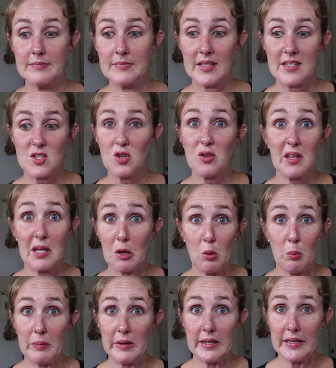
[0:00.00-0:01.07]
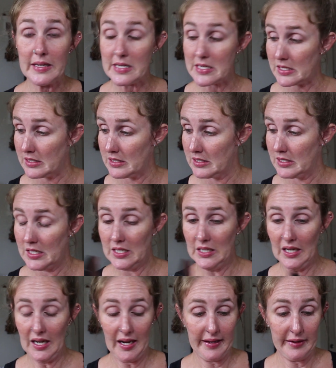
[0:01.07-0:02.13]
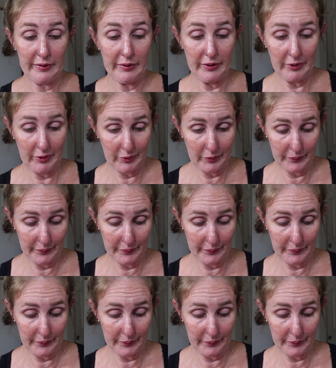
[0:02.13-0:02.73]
I certainly hope not. I don't know.